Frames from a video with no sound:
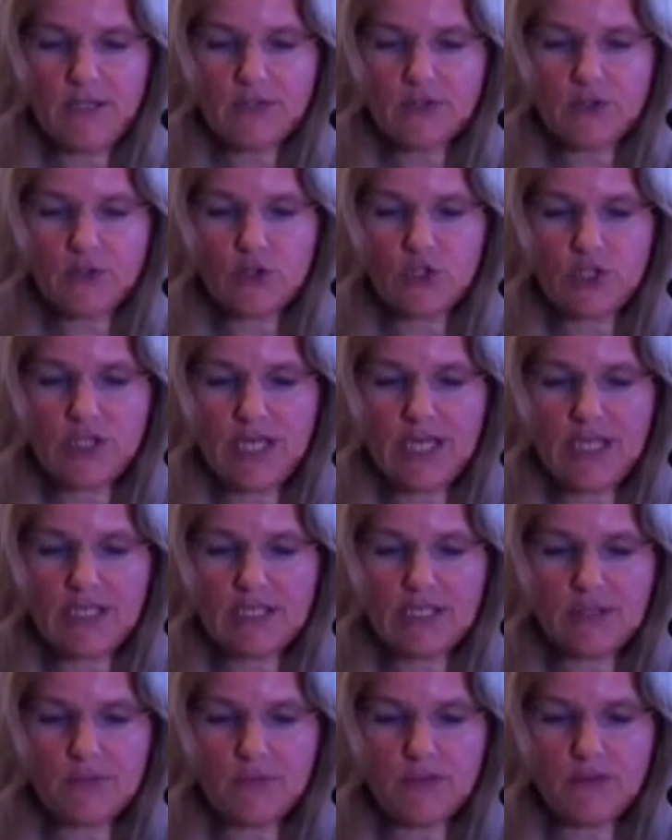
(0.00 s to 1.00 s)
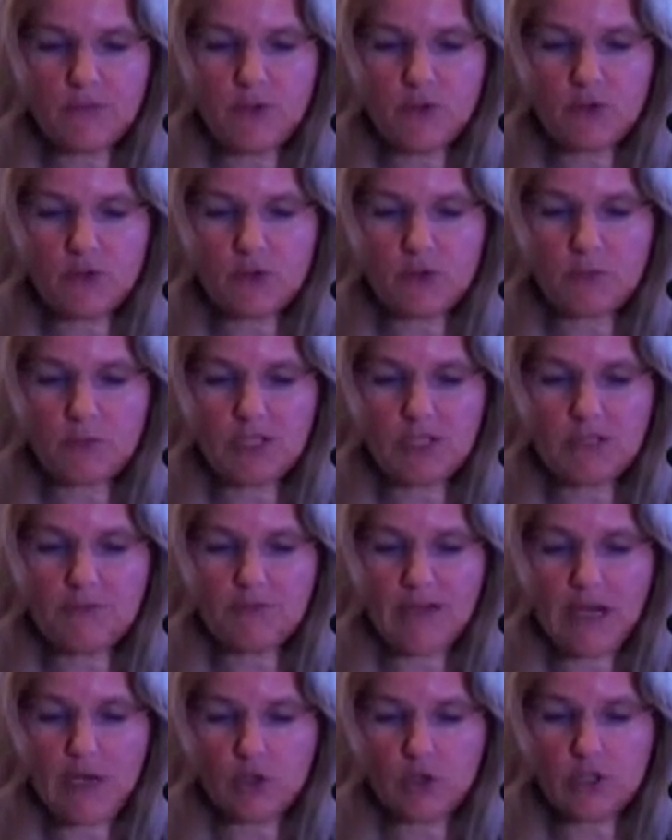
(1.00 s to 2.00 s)
associated with
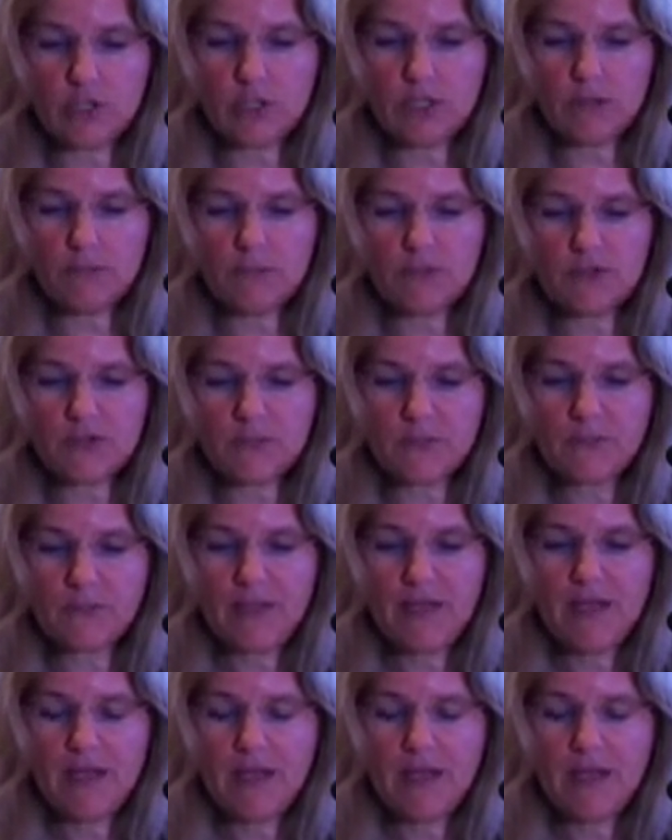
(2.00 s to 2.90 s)
post-operative outcomes.